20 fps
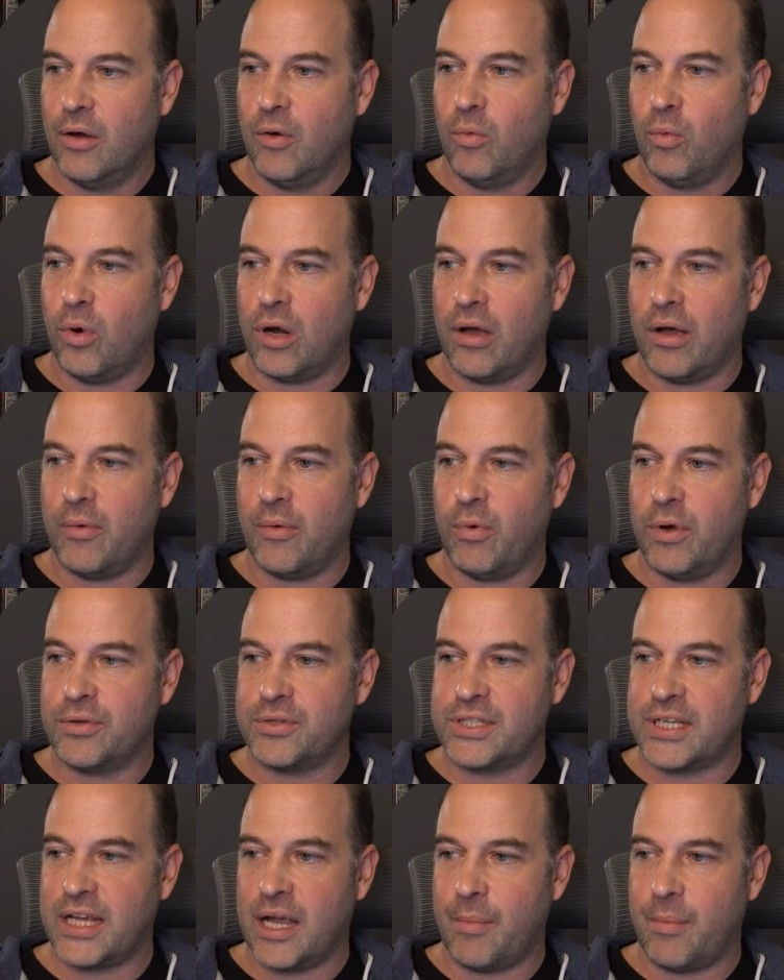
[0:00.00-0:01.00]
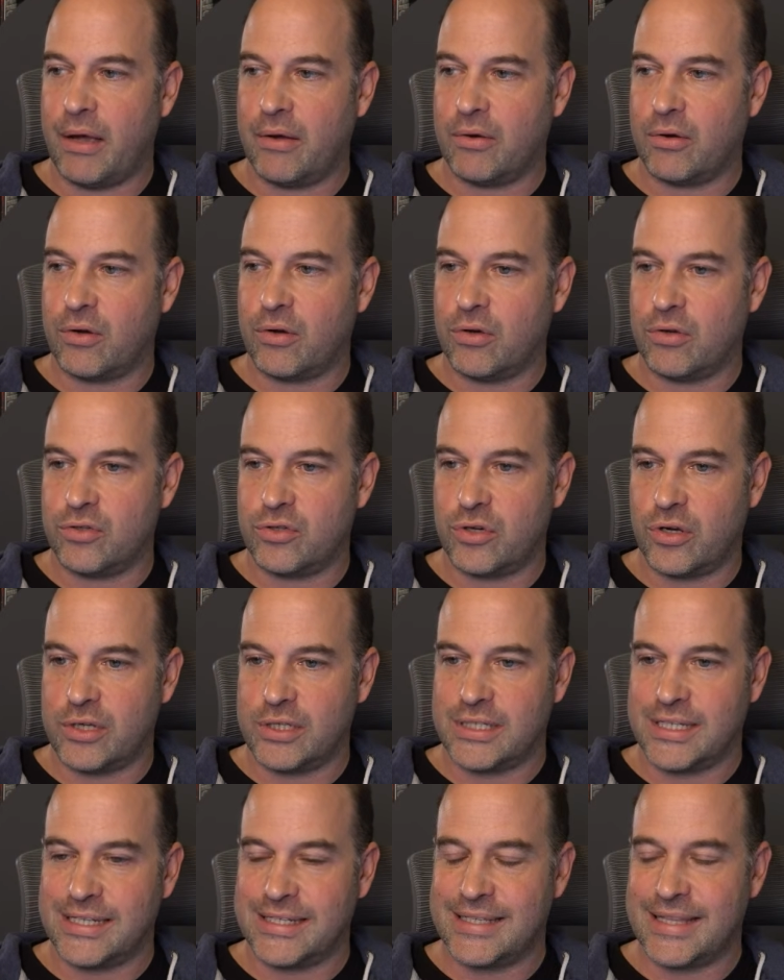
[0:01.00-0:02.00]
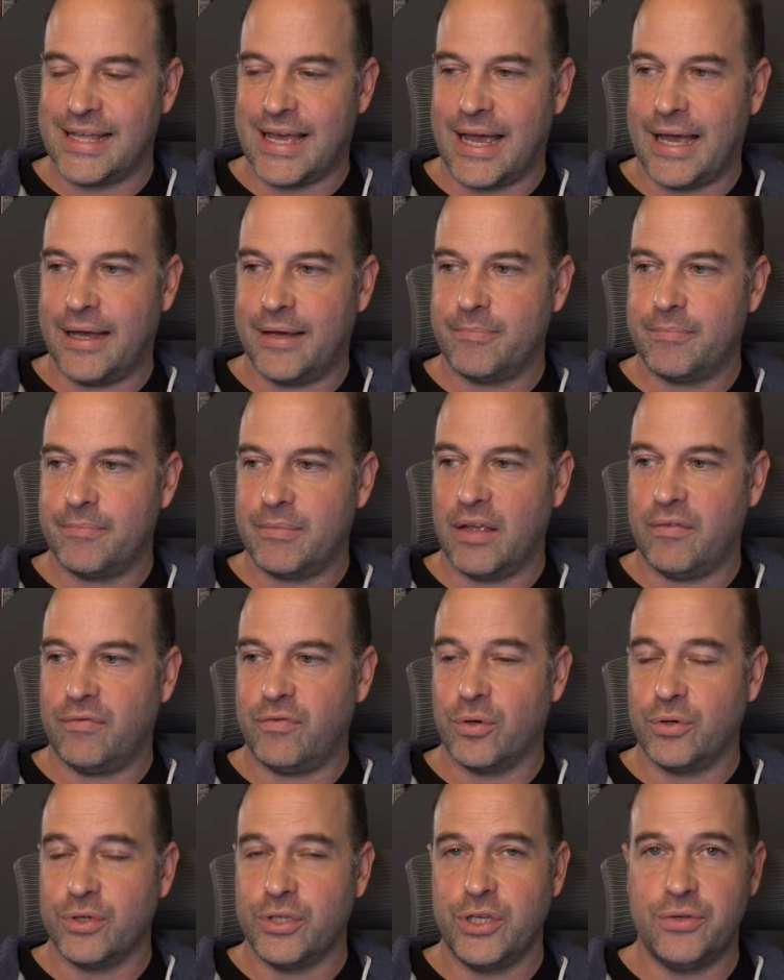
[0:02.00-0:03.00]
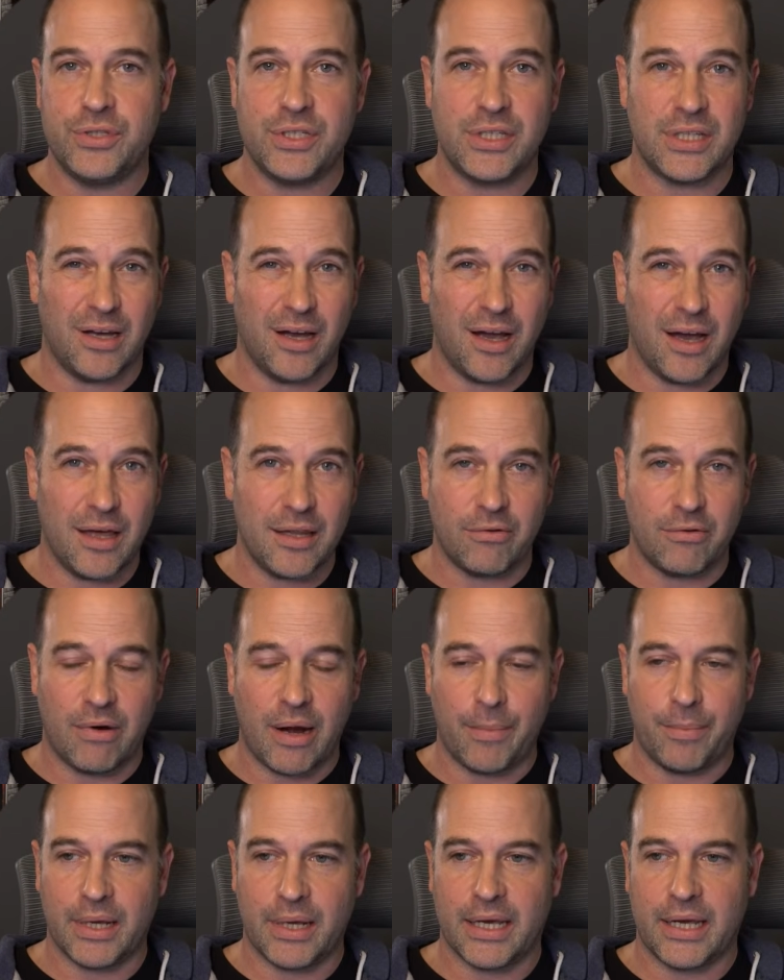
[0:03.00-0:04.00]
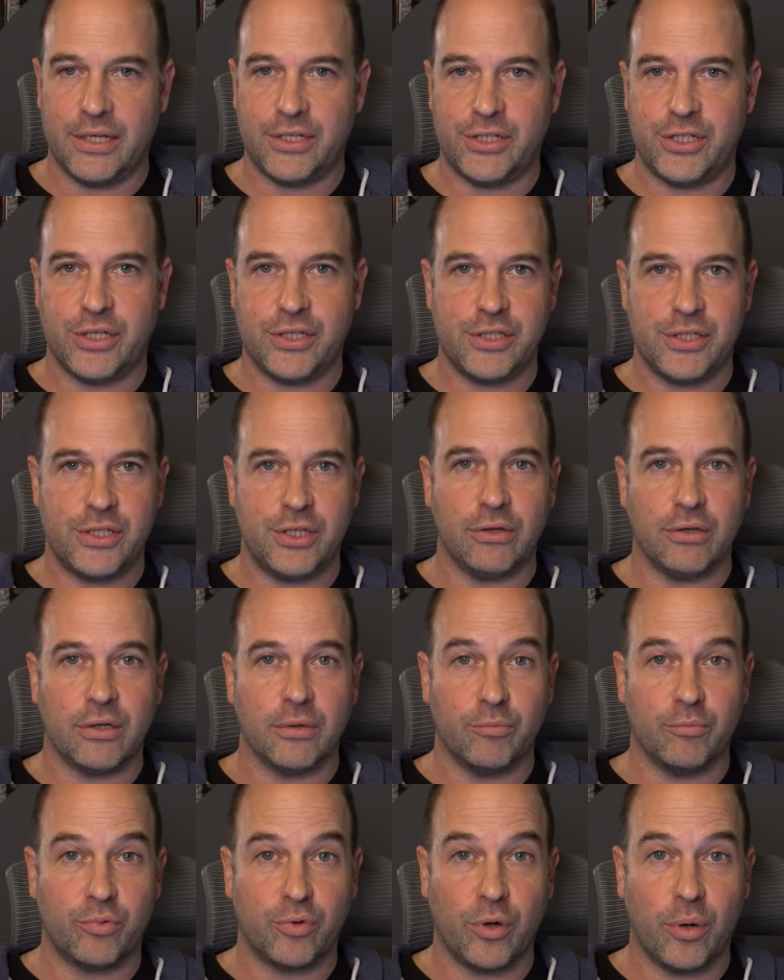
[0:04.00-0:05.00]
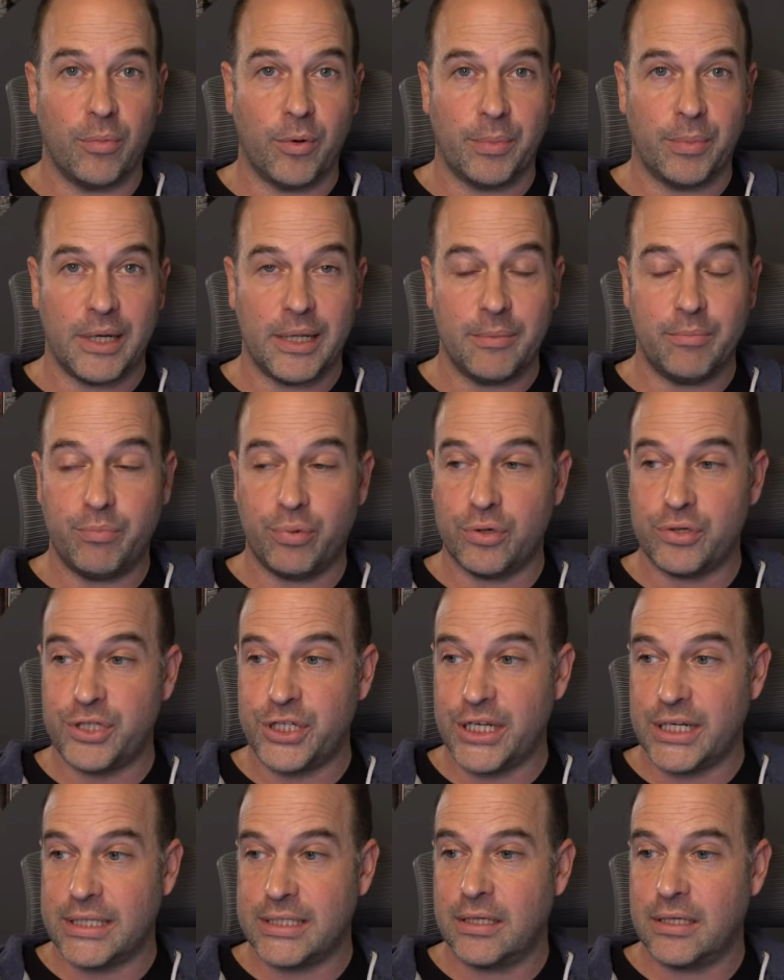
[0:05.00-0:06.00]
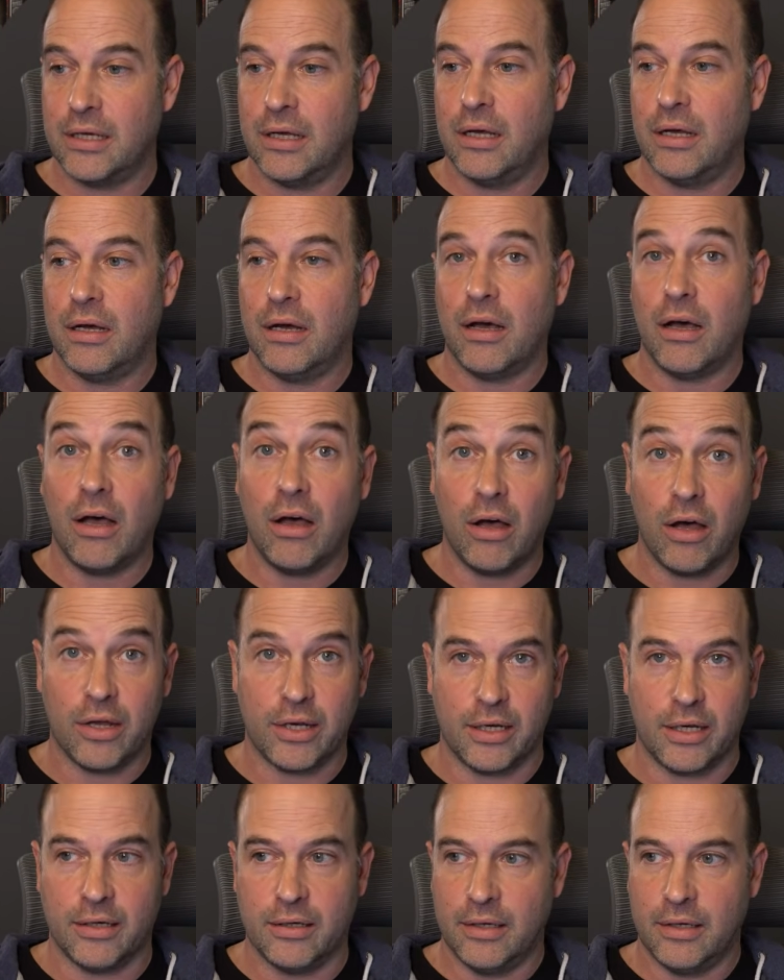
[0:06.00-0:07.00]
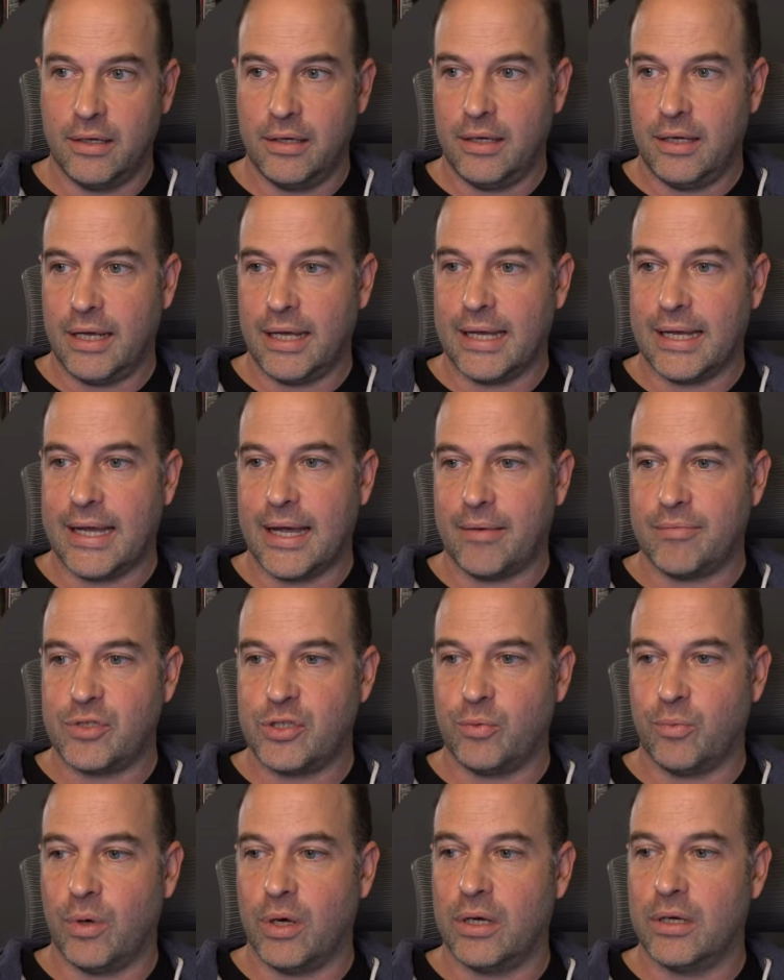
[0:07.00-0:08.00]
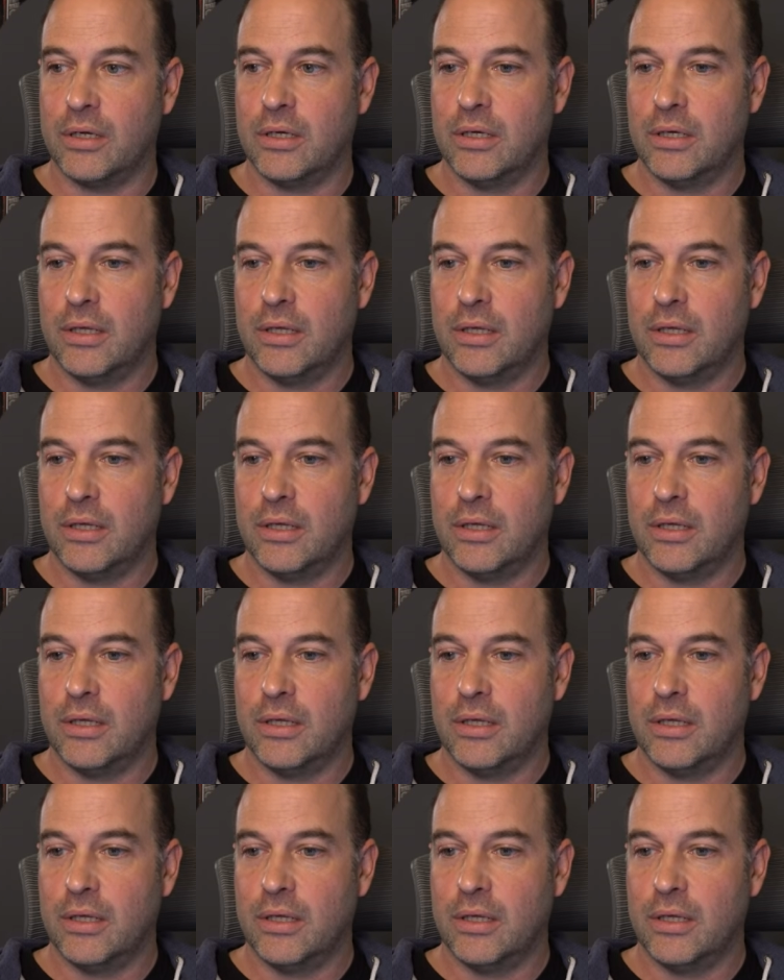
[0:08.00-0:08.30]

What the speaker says: What I will say about contrast is that if you're used to other applications, you can probably push it harder in Capture One.